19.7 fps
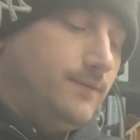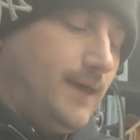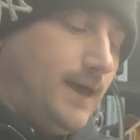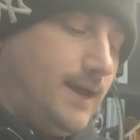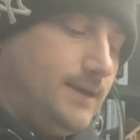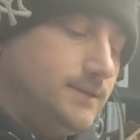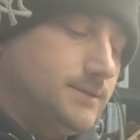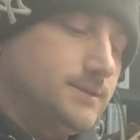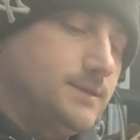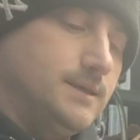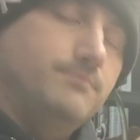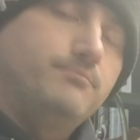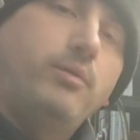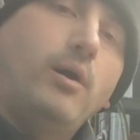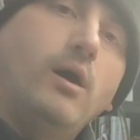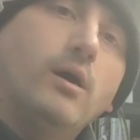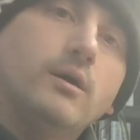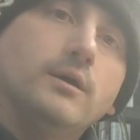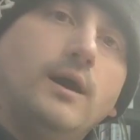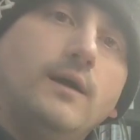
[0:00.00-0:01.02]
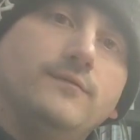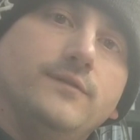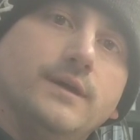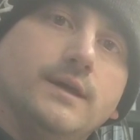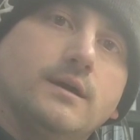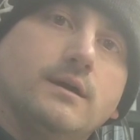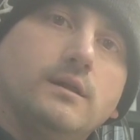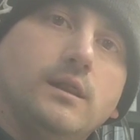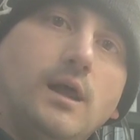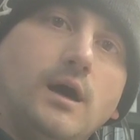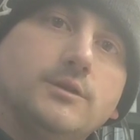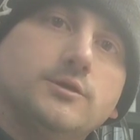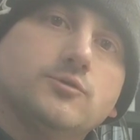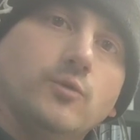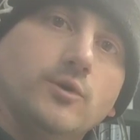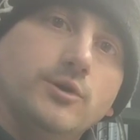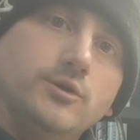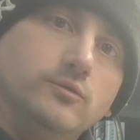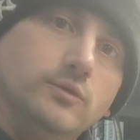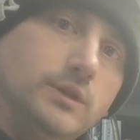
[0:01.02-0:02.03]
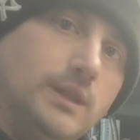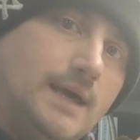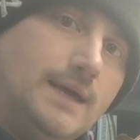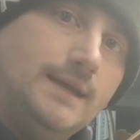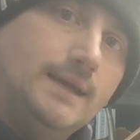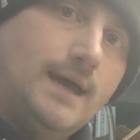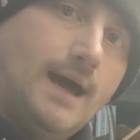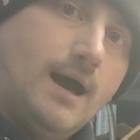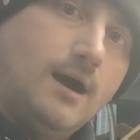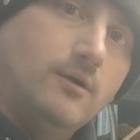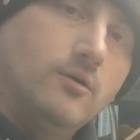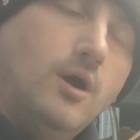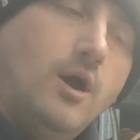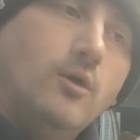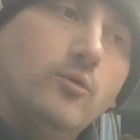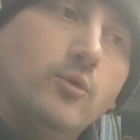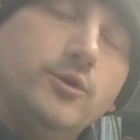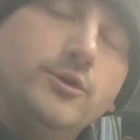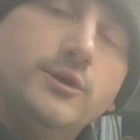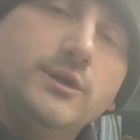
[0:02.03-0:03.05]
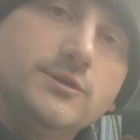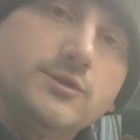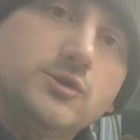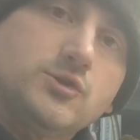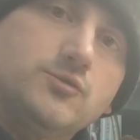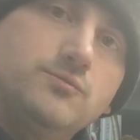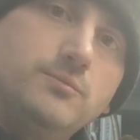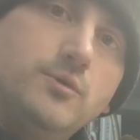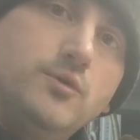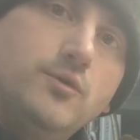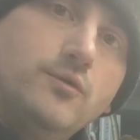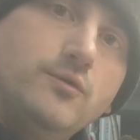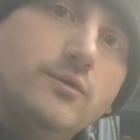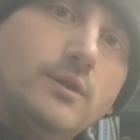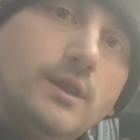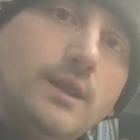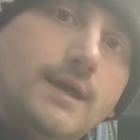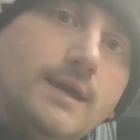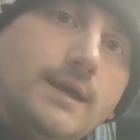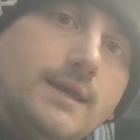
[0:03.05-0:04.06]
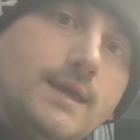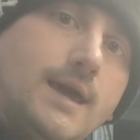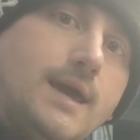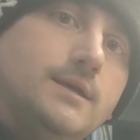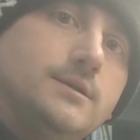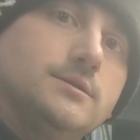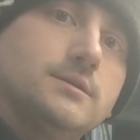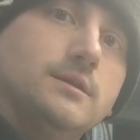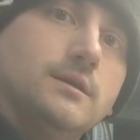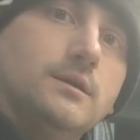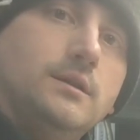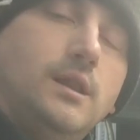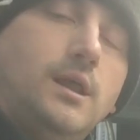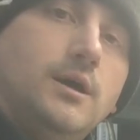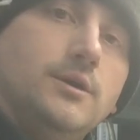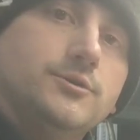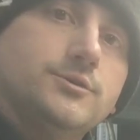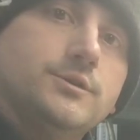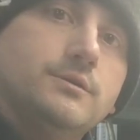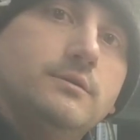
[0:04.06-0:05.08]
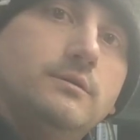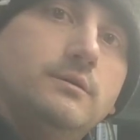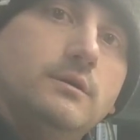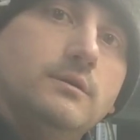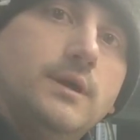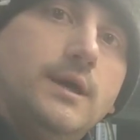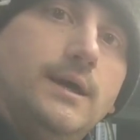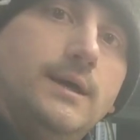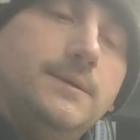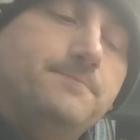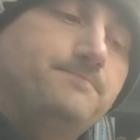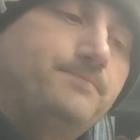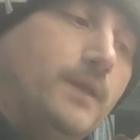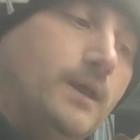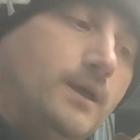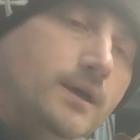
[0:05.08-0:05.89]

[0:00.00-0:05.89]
That is the part of the clutch where you let it out, where you can smoothly engage the clutch, okay?